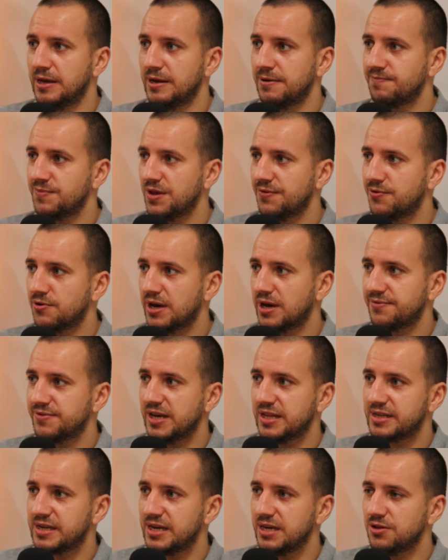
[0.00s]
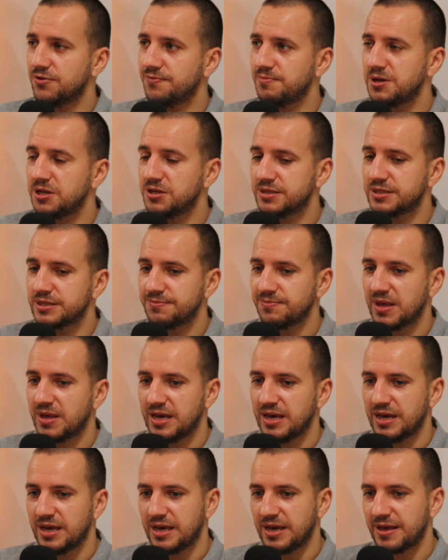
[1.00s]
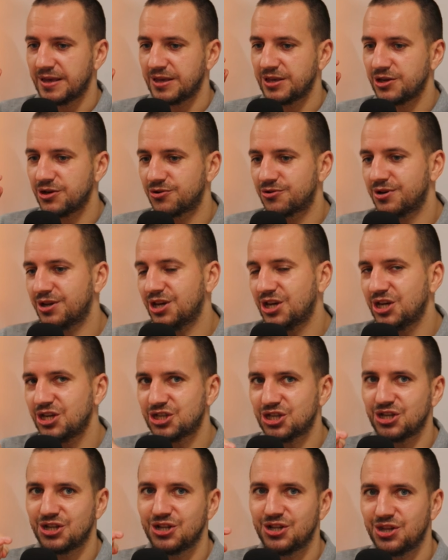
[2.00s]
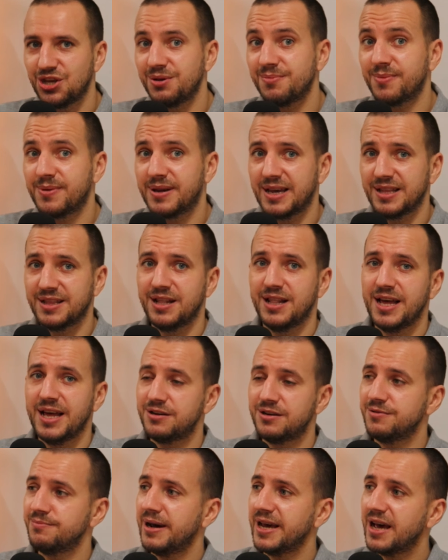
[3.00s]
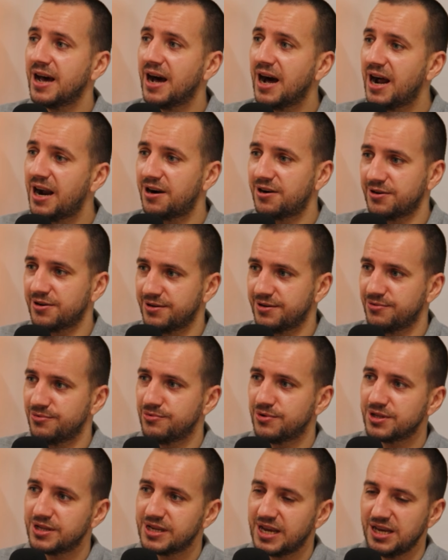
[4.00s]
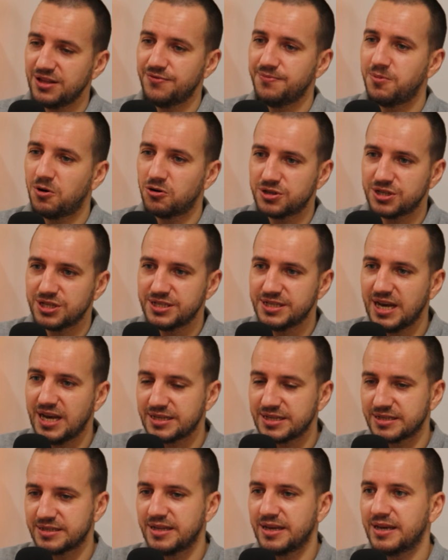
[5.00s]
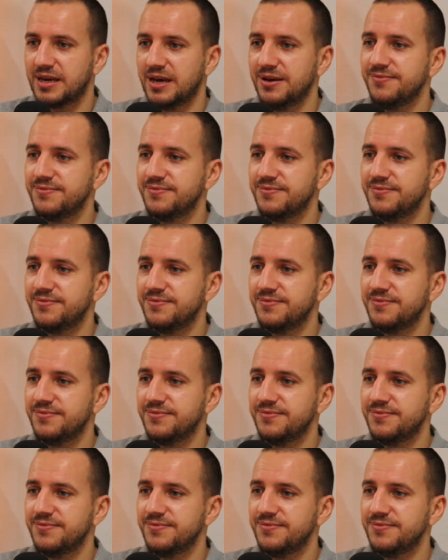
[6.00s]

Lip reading: If you have that kind of meals, your kitchen team can learn by heart what kind of portion sizes they have.